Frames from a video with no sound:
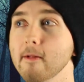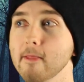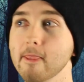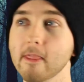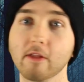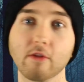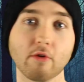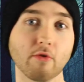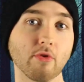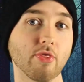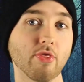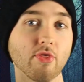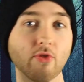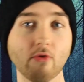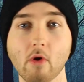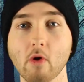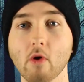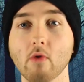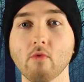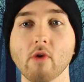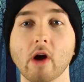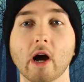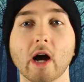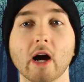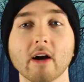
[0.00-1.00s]
and they're
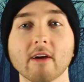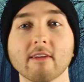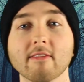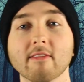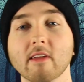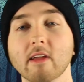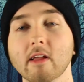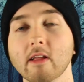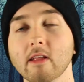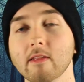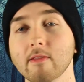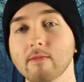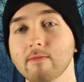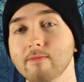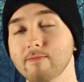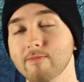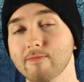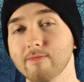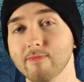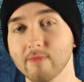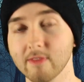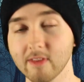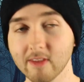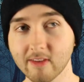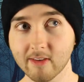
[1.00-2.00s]
throwing rocks, and
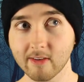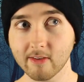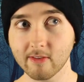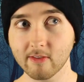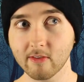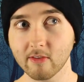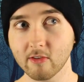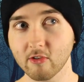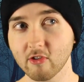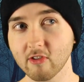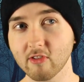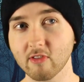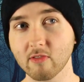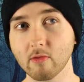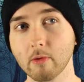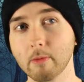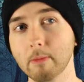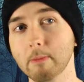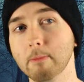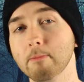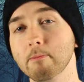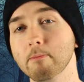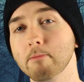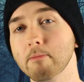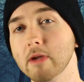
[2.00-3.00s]
this is just
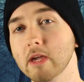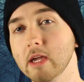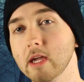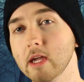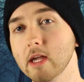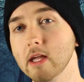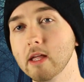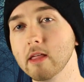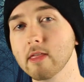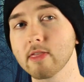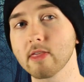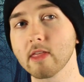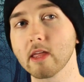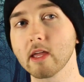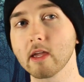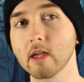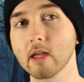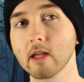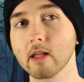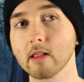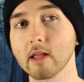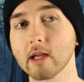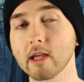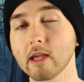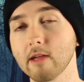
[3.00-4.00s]
me
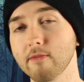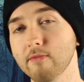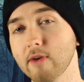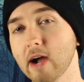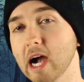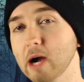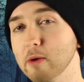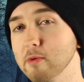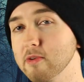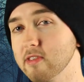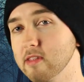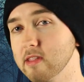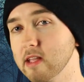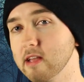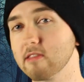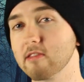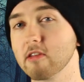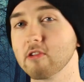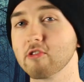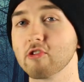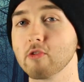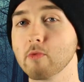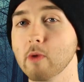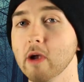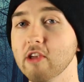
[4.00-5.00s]
thinking, like, if I was in that
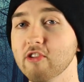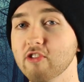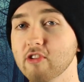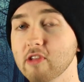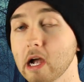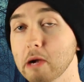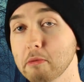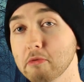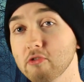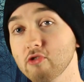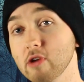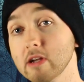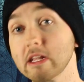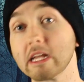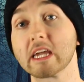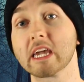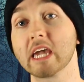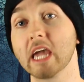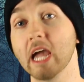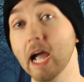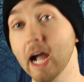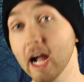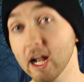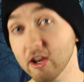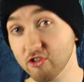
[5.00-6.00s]
situation, I would try to
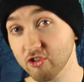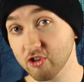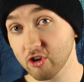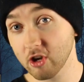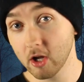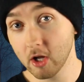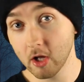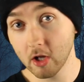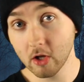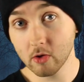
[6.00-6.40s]
catch